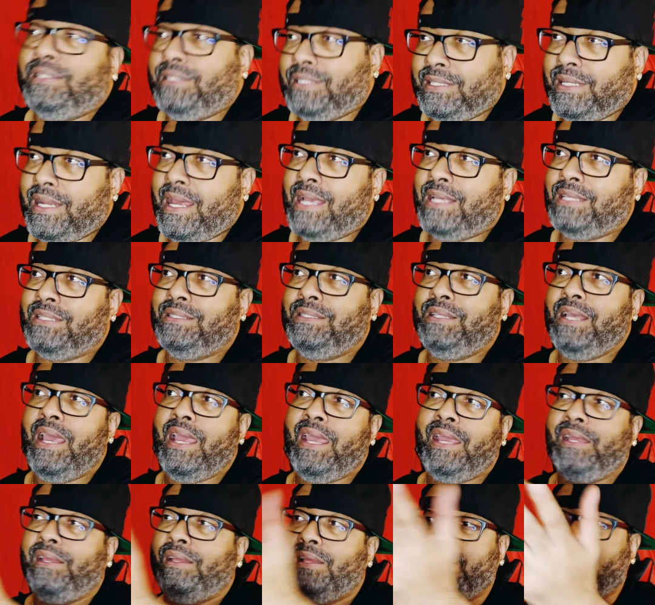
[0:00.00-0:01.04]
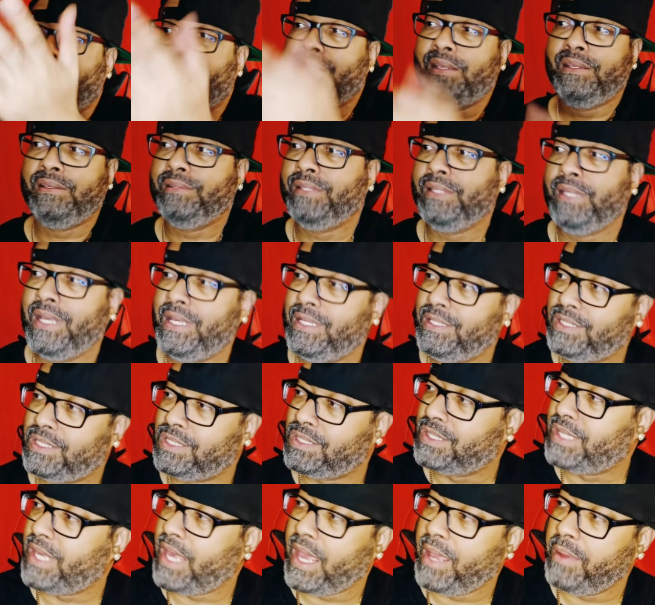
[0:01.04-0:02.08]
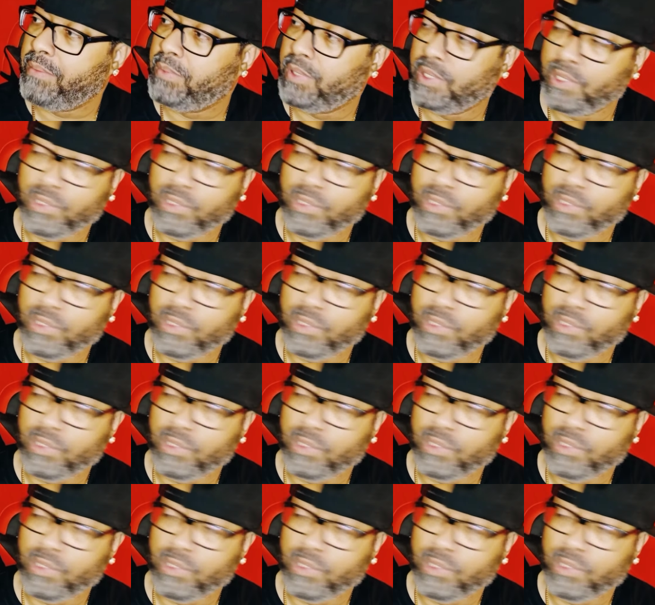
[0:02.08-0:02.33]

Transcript: it the next day, it just came